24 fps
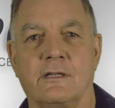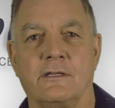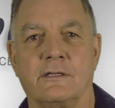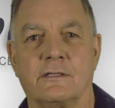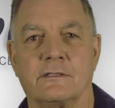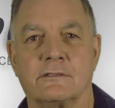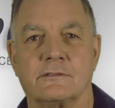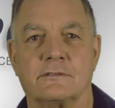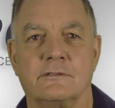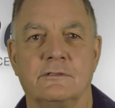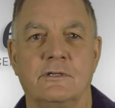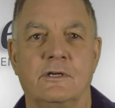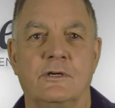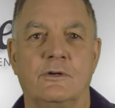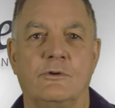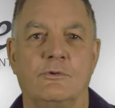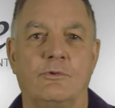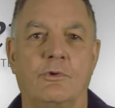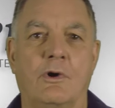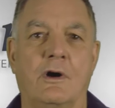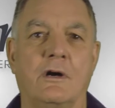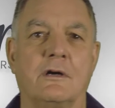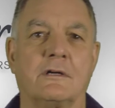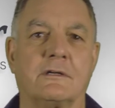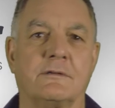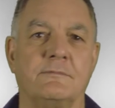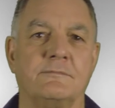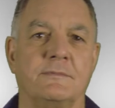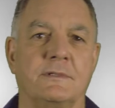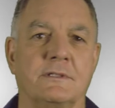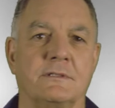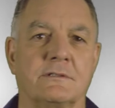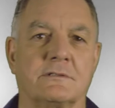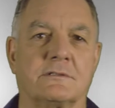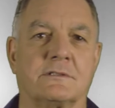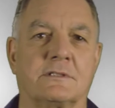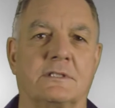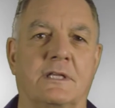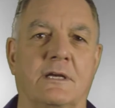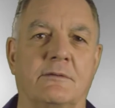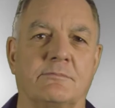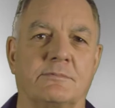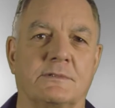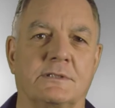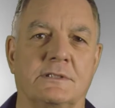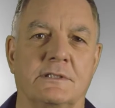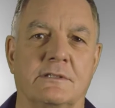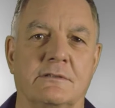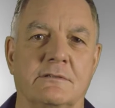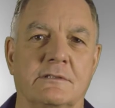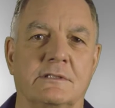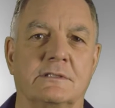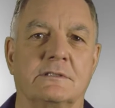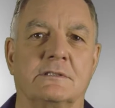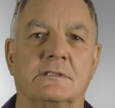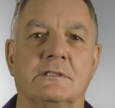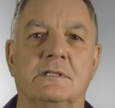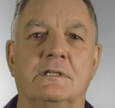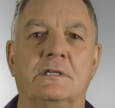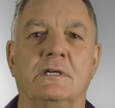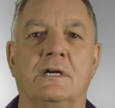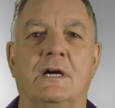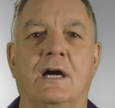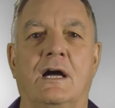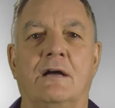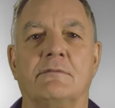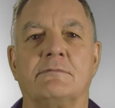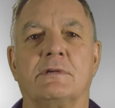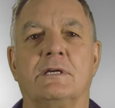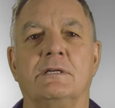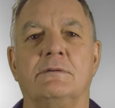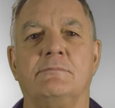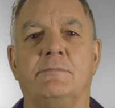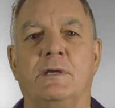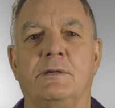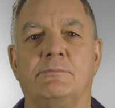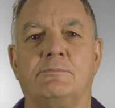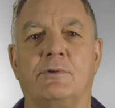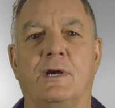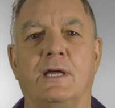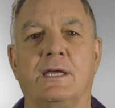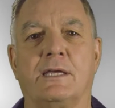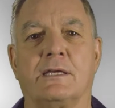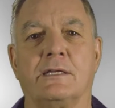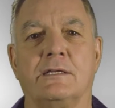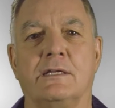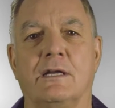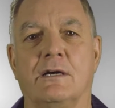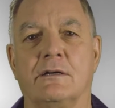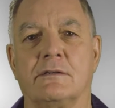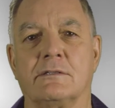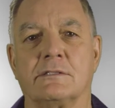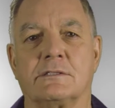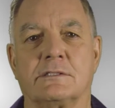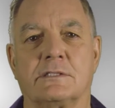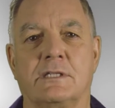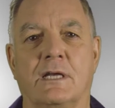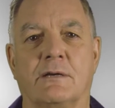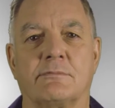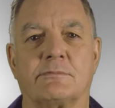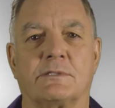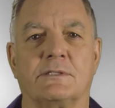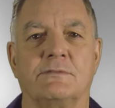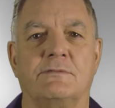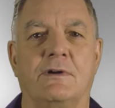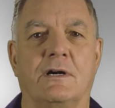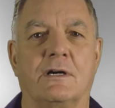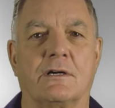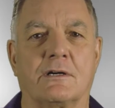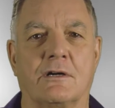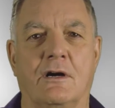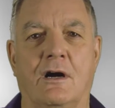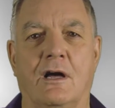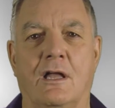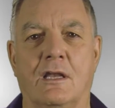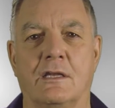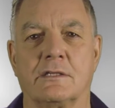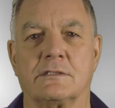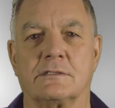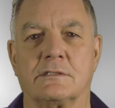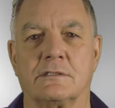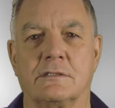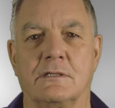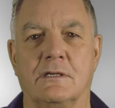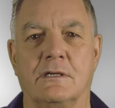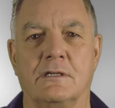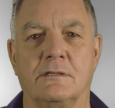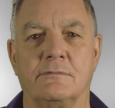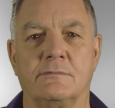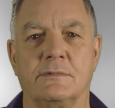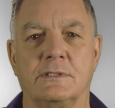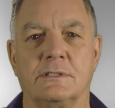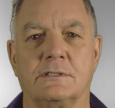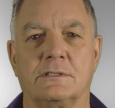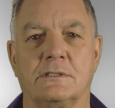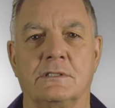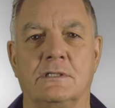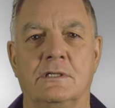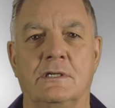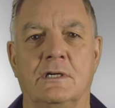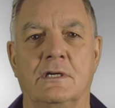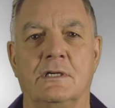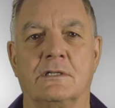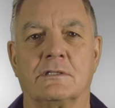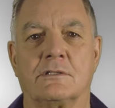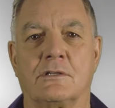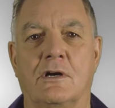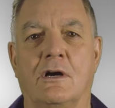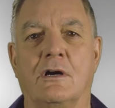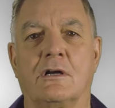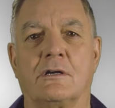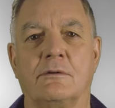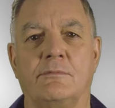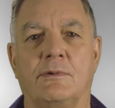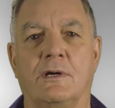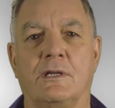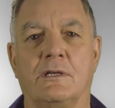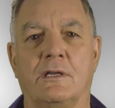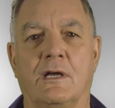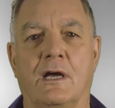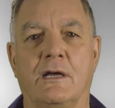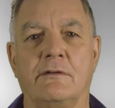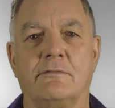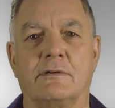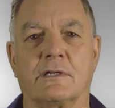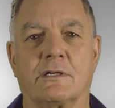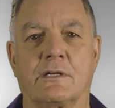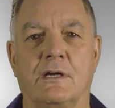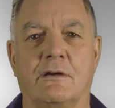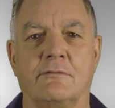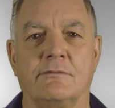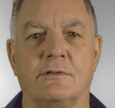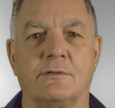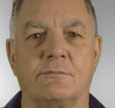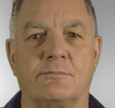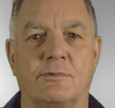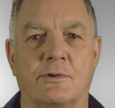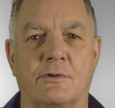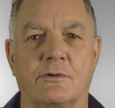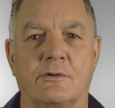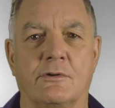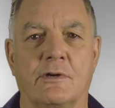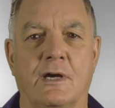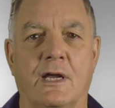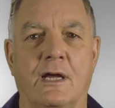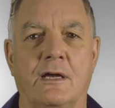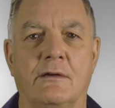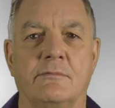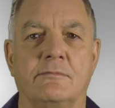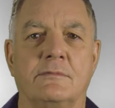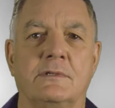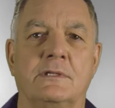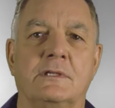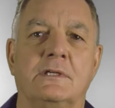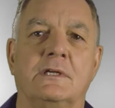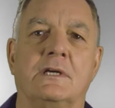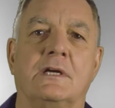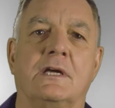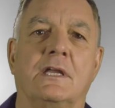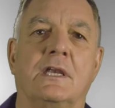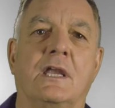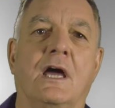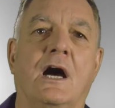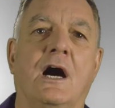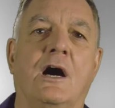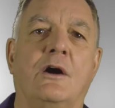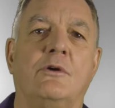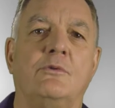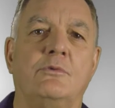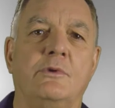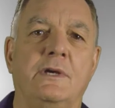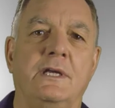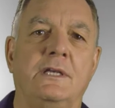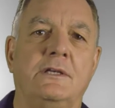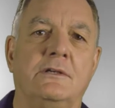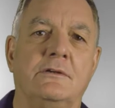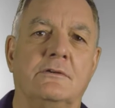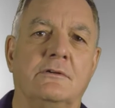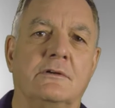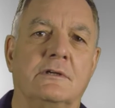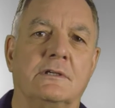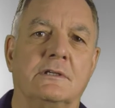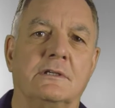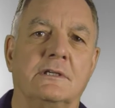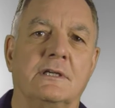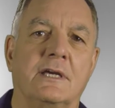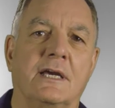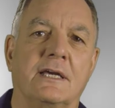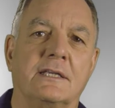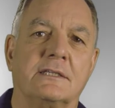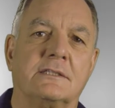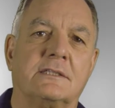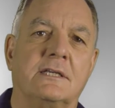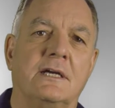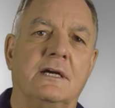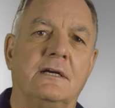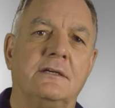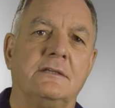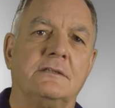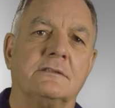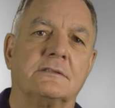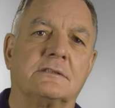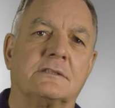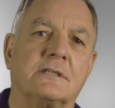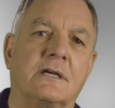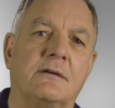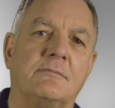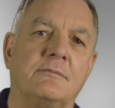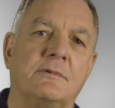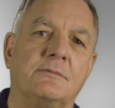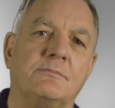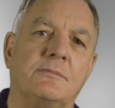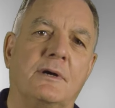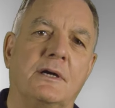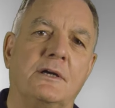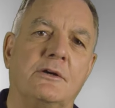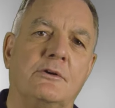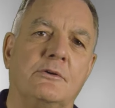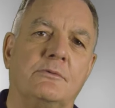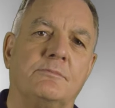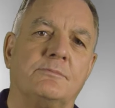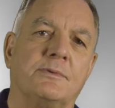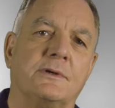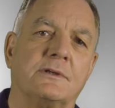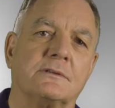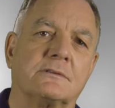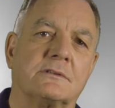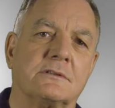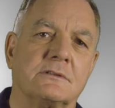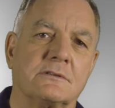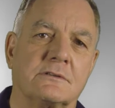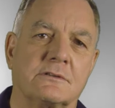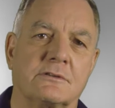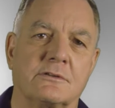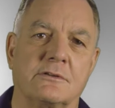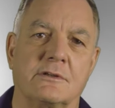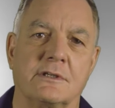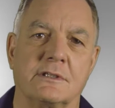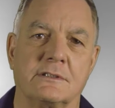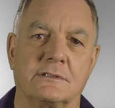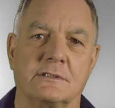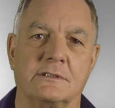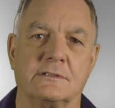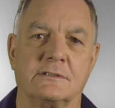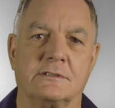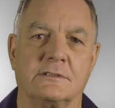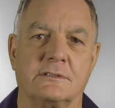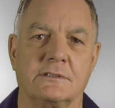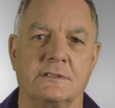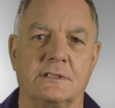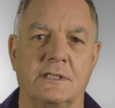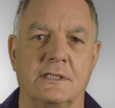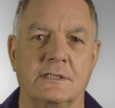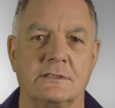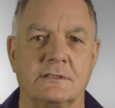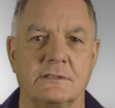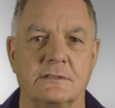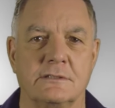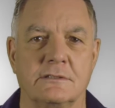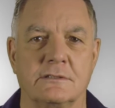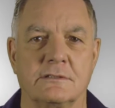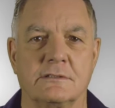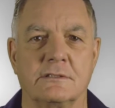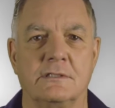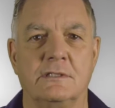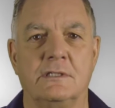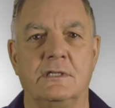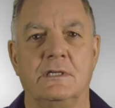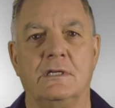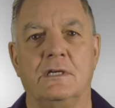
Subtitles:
Clinics. Welcome to our STEP series. I'm going to be breaking down the steps of Alcoholics Anonymous, talk about the iRecover program and how we do it, and tell you some of my own personal stories and suggestions.